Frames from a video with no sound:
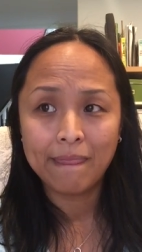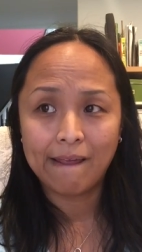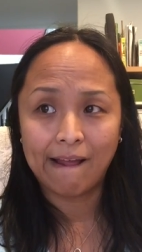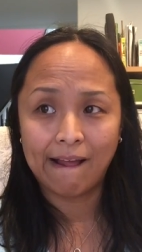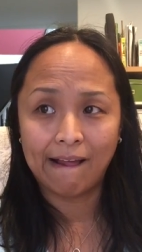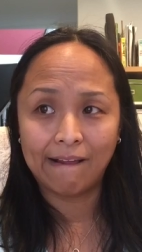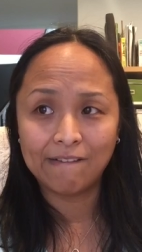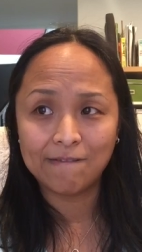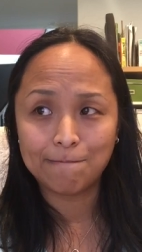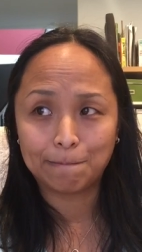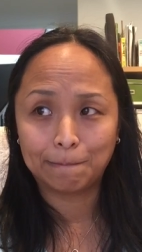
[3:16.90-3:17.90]

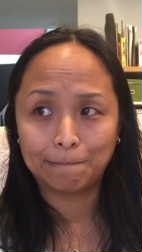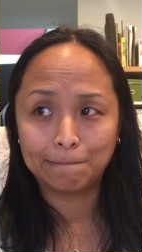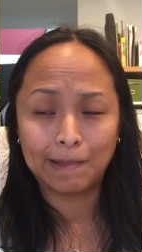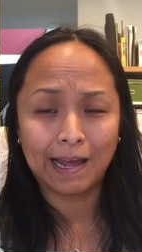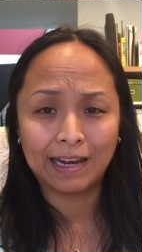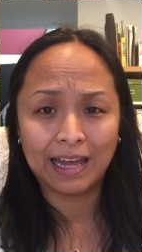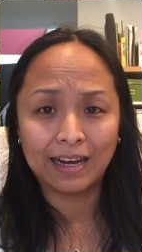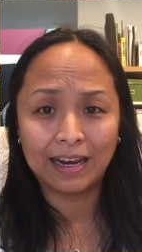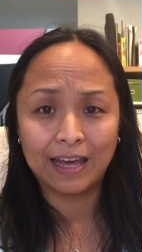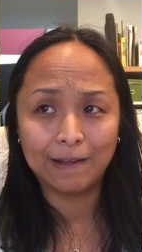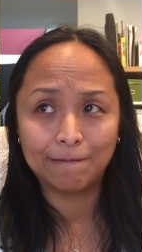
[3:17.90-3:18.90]
not that
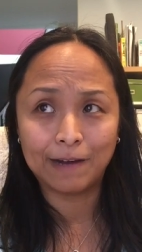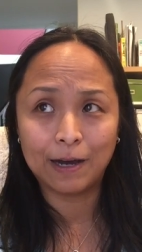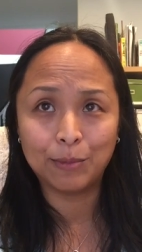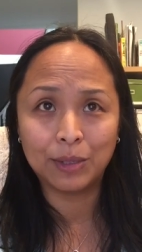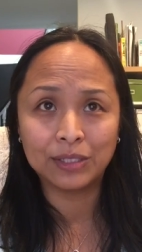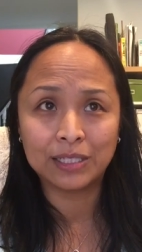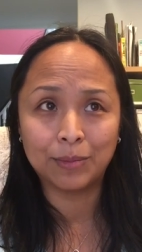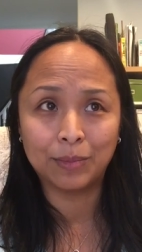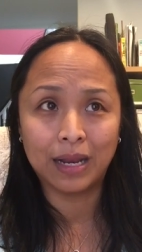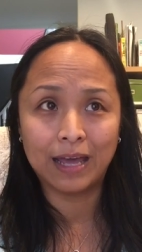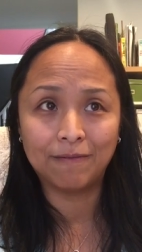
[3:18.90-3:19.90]
life? How about some
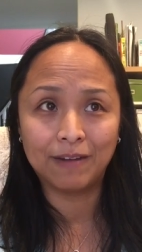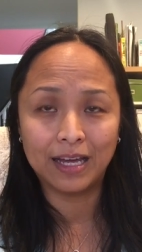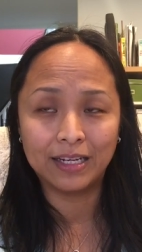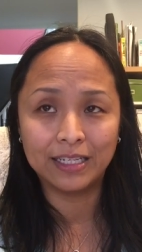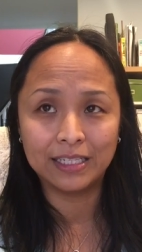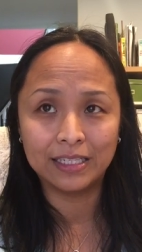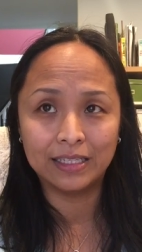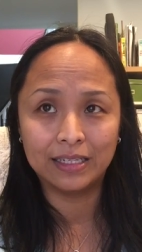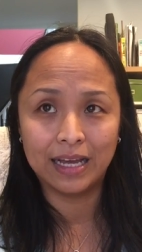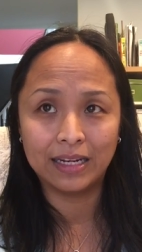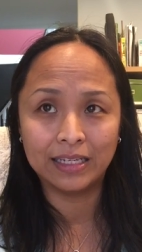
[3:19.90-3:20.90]
life
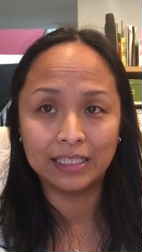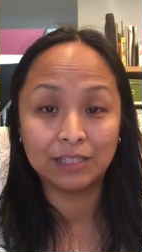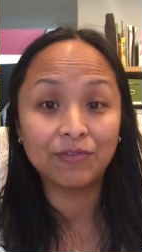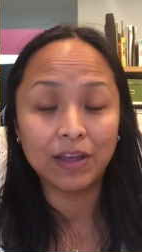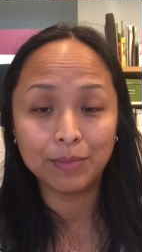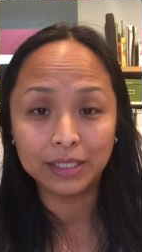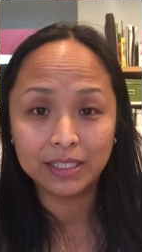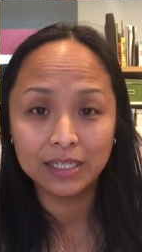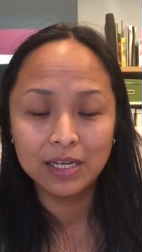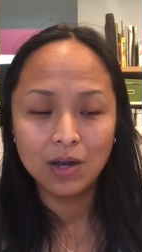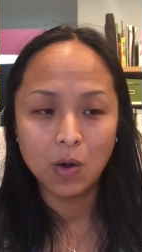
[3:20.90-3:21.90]
that he's famous,
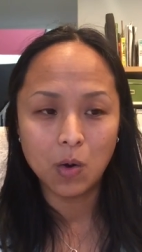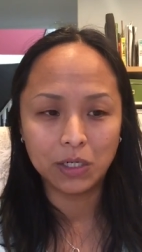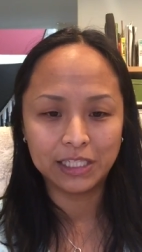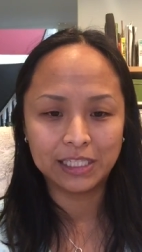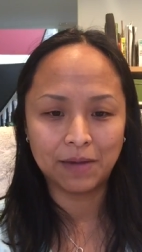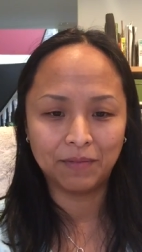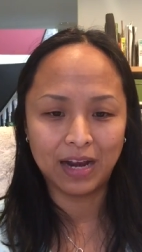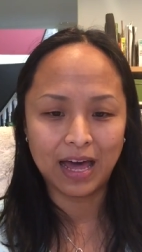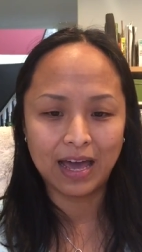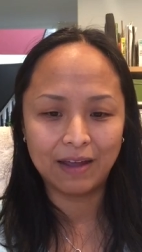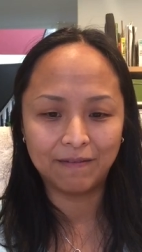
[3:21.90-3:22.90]
or some
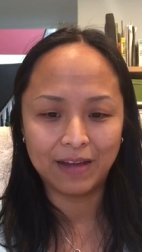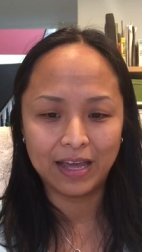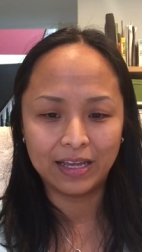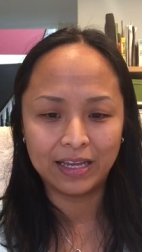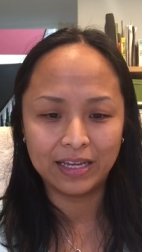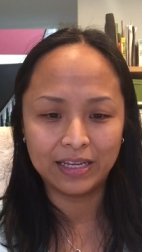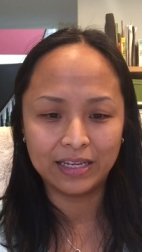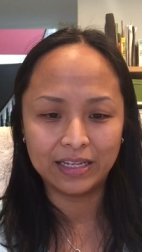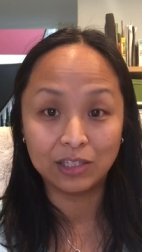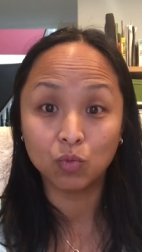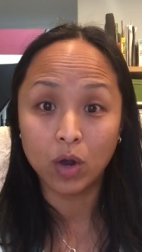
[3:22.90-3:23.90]
life that he
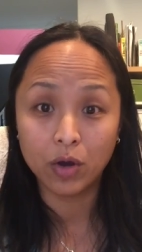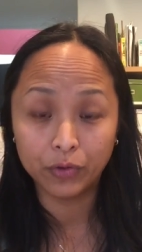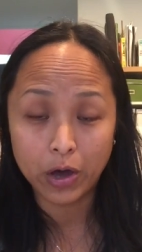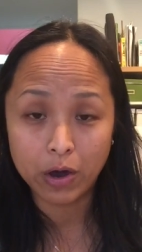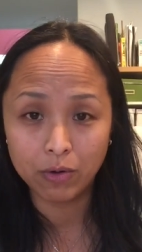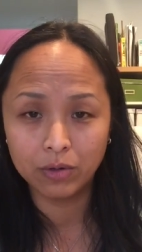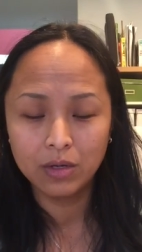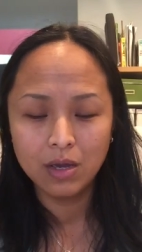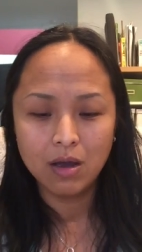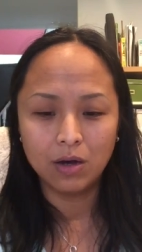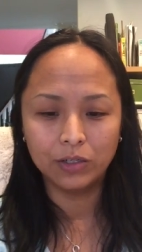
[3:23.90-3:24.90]
is well known,
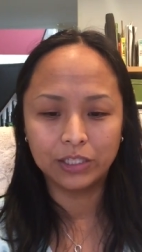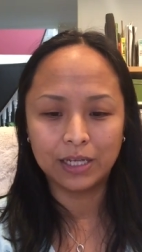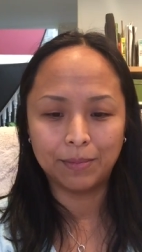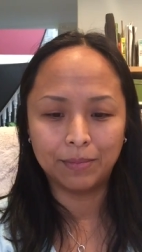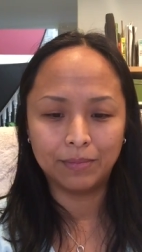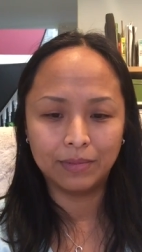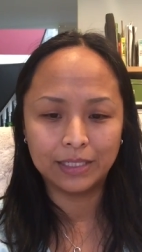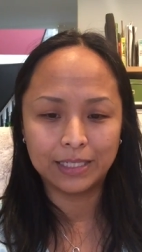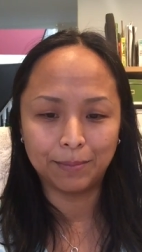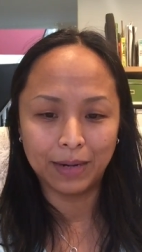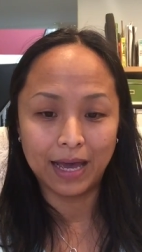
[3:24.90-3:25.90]
or some
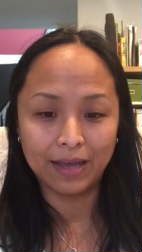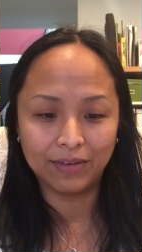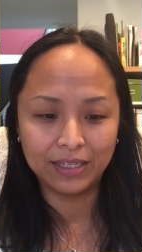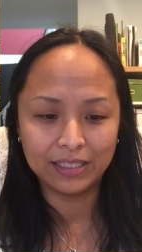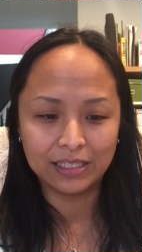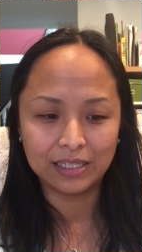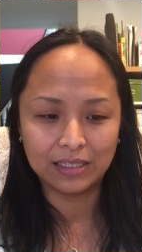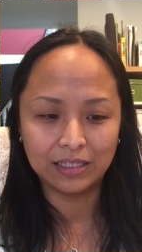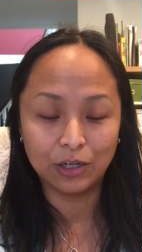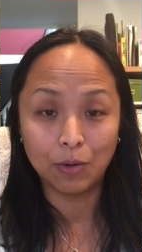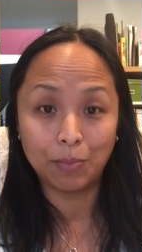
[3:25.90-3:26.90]
life he's
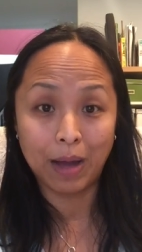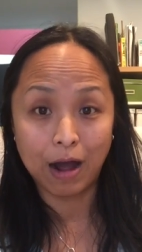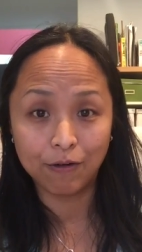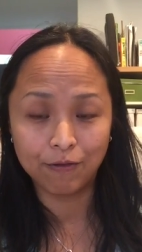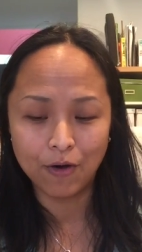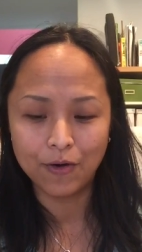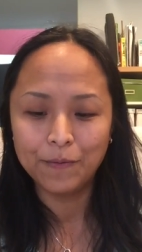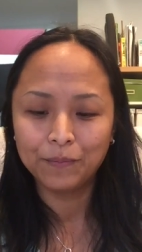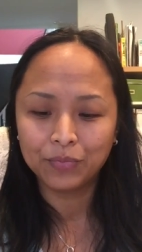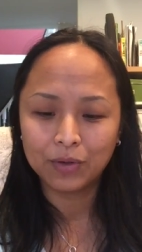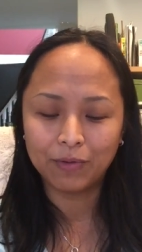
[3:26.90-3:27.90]
powerful,
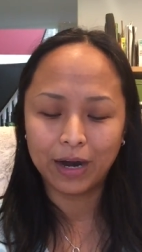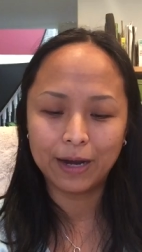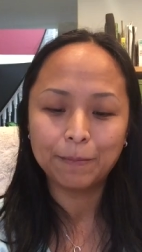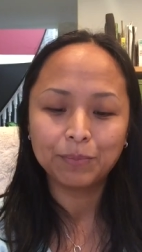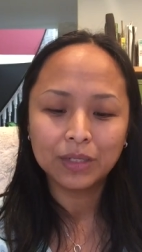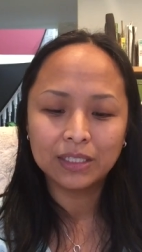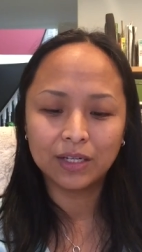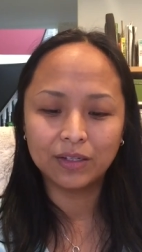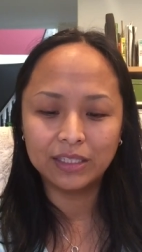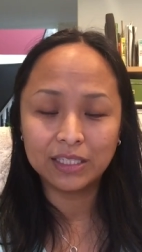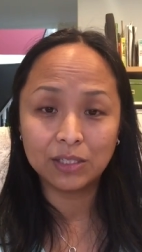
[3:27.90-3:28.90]
right? So
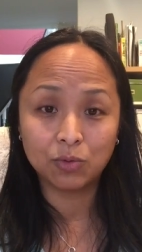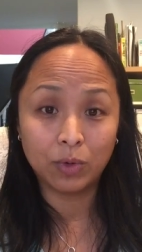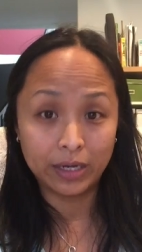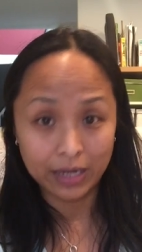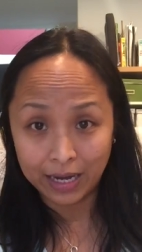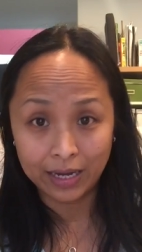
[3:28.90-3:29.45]
this is when